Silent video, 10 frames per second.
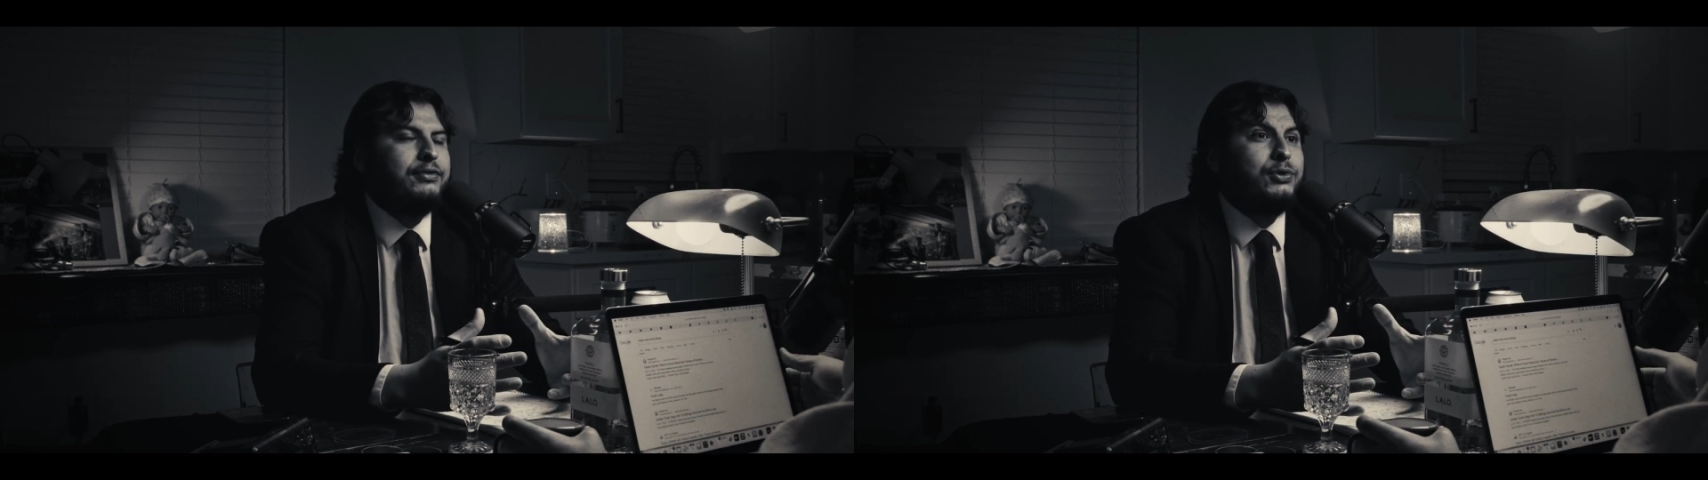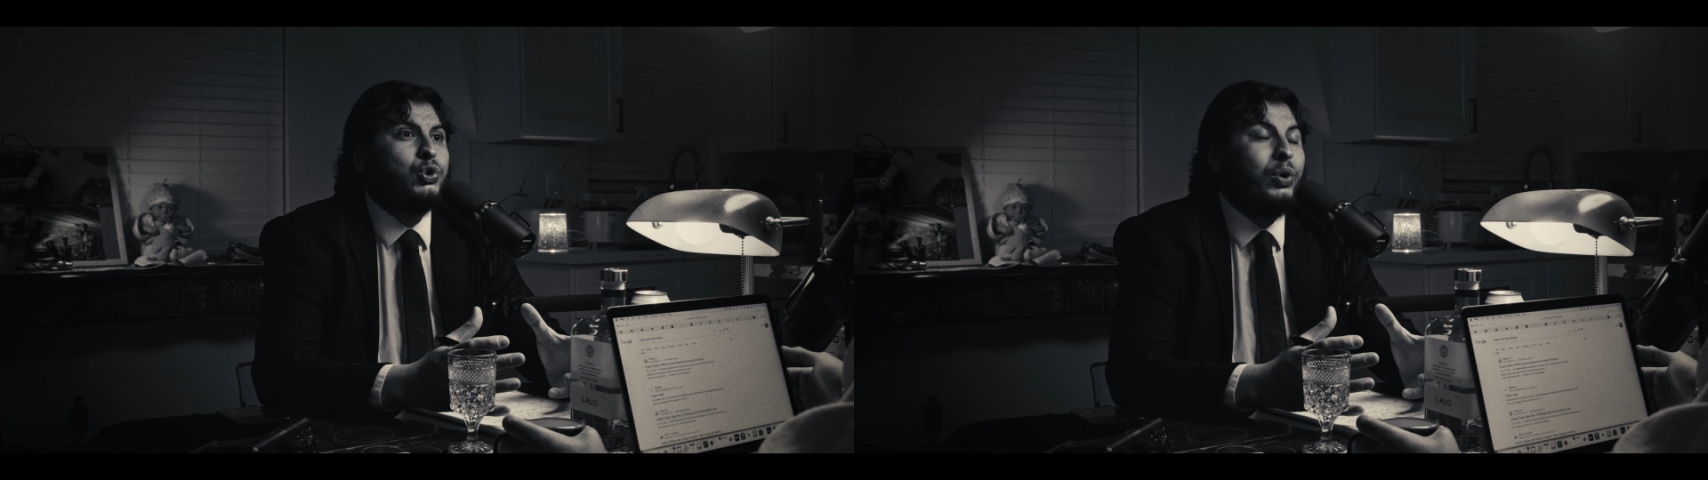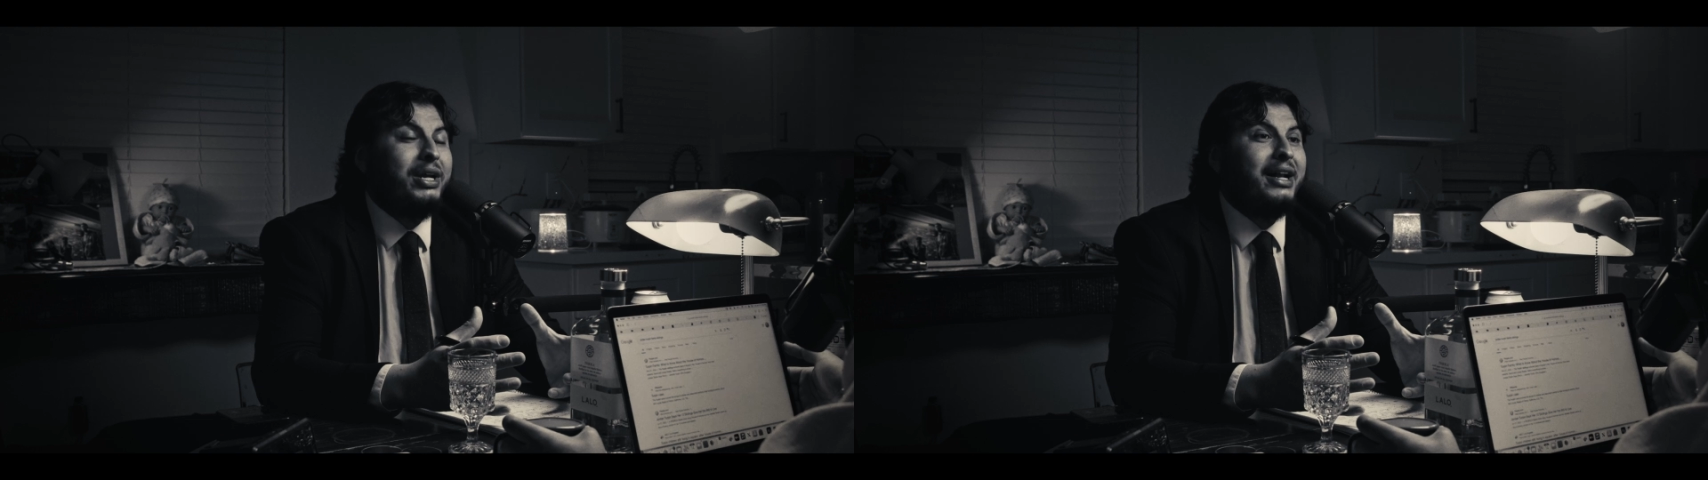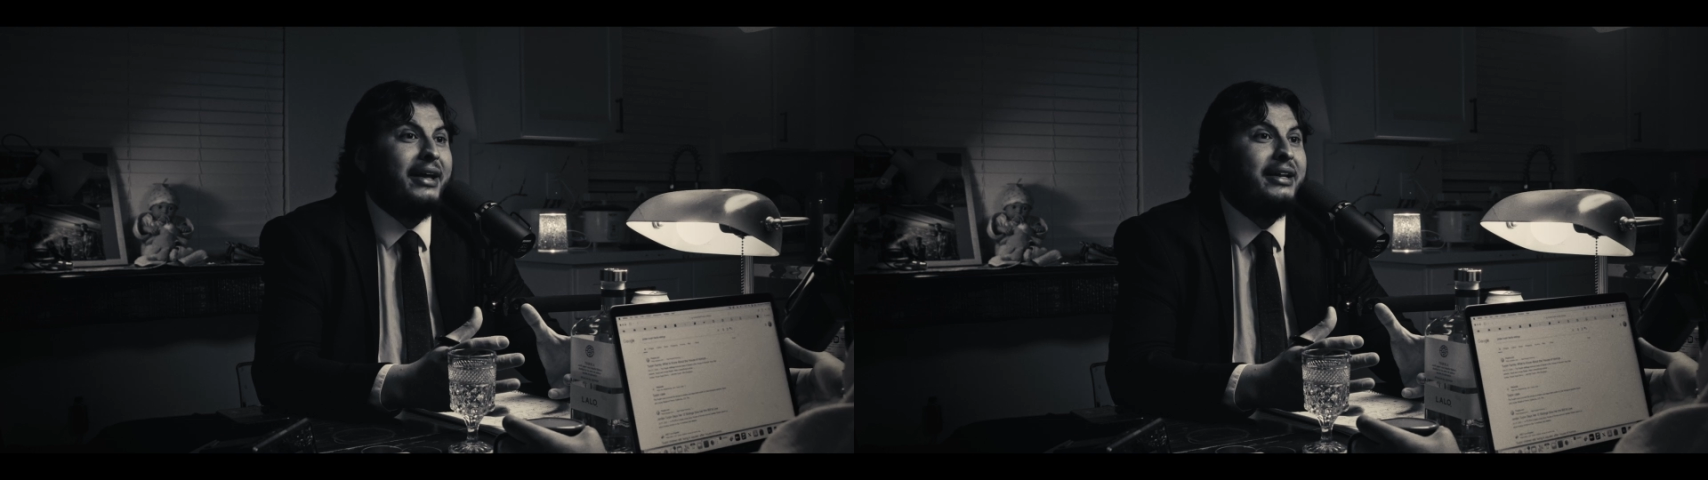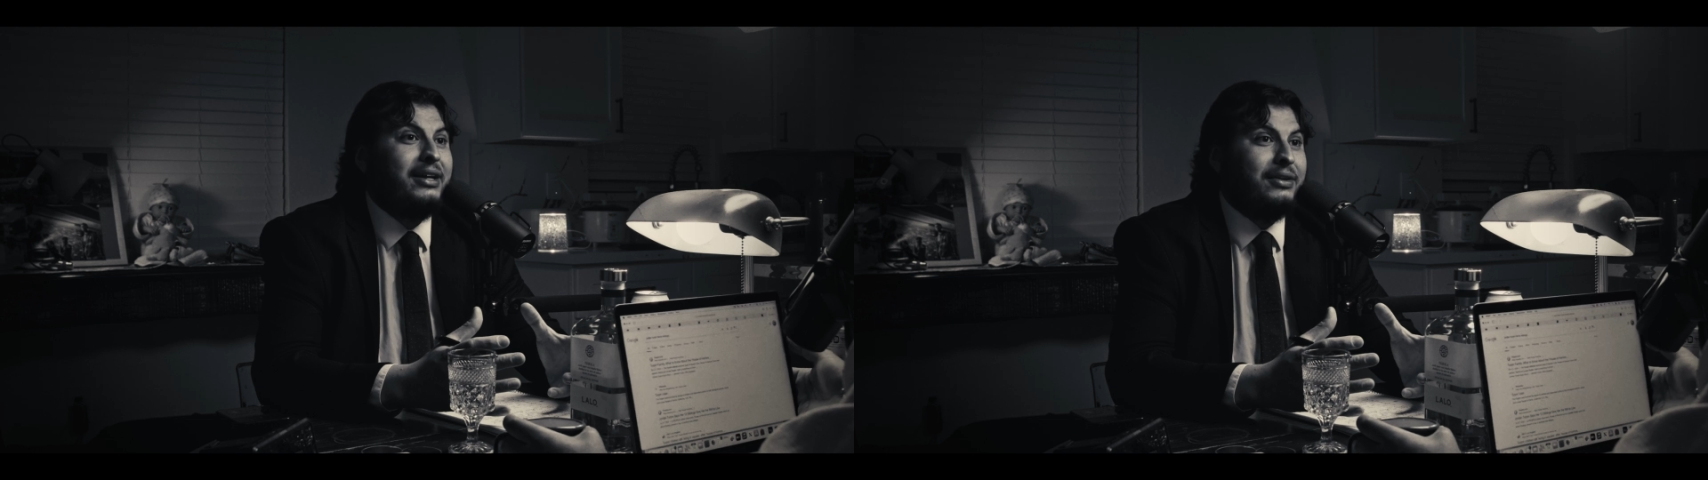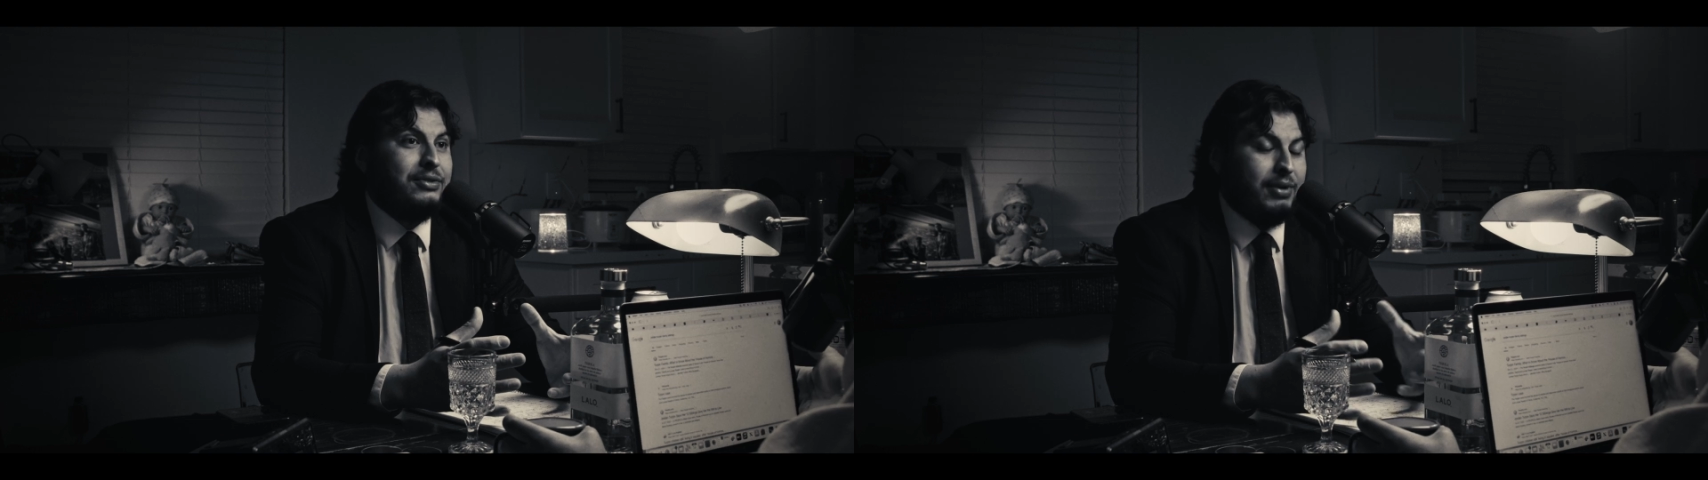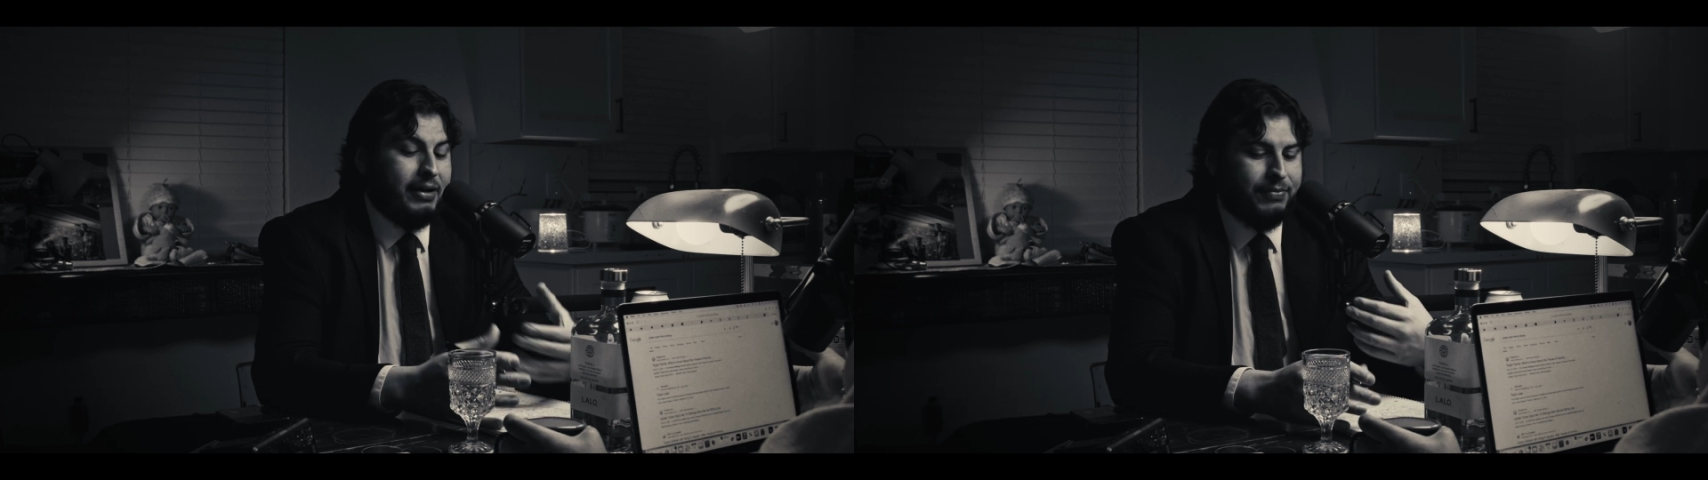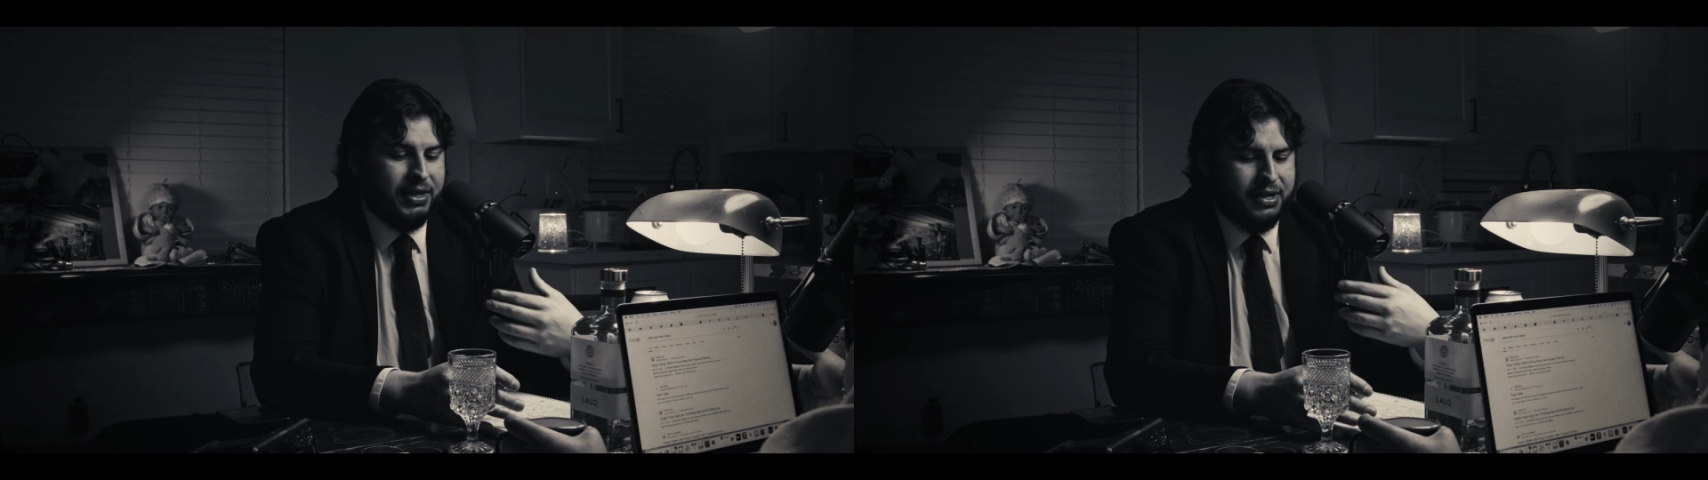for 29 years, right?